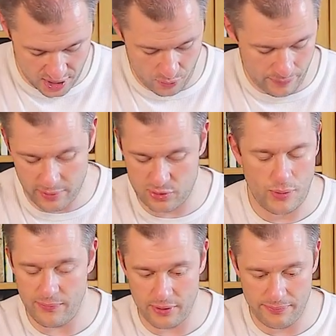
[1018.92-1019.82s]

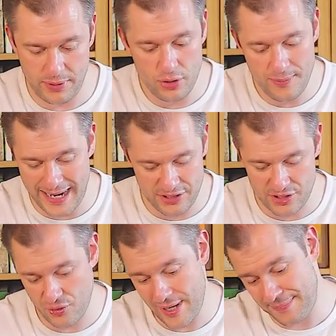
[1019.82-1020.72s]
1+1 per blue
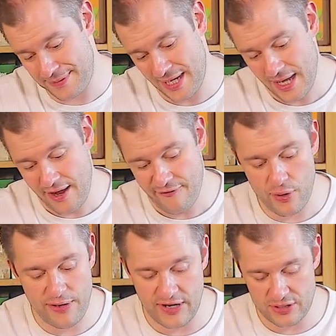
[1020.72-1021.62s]
manuscript,
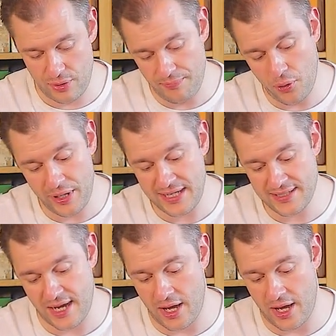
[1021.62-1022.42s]
3 victory points,